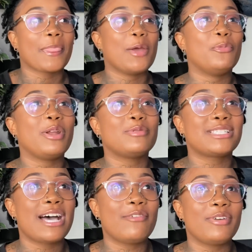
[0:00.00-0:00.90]
when it was
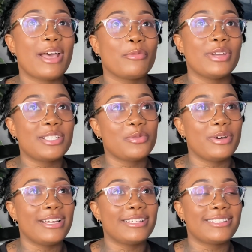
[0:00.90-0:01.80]
time for that
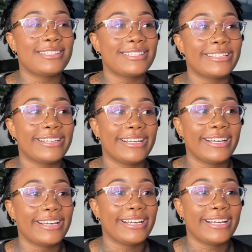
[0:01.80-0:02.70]
retwist,
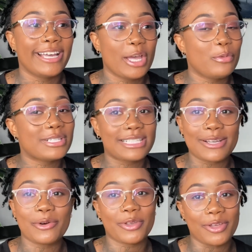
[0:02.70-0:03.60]
it was
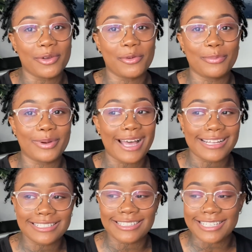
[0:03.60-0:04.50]
still cute. But
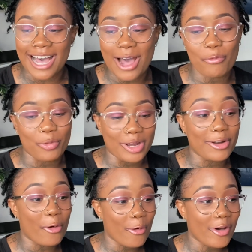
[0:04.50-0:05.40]
as the time went
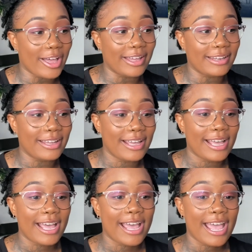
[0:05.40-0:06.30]
on
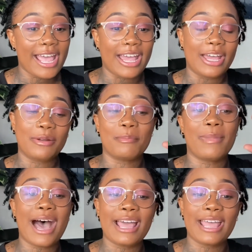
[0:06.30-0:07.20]
and
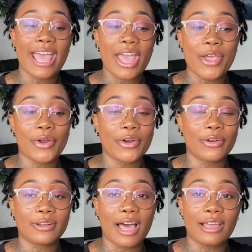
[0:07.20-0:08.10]
my
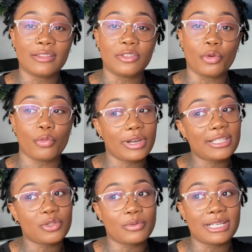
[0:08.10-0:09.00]
hair, like the
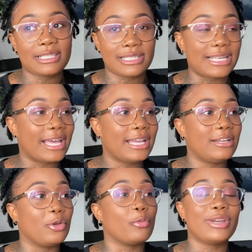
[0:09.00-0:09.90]

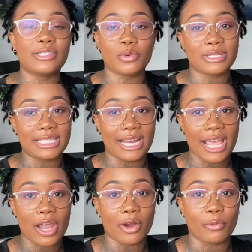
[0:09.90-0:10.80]
retwisted
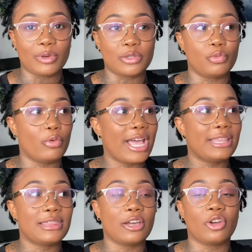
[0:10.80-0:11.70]
hair was way
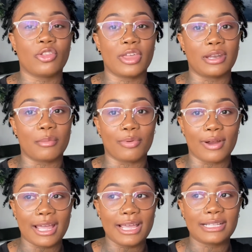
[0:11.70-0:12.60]
thicker than the
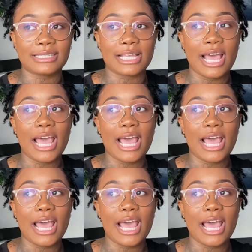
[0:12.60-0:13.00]
braids,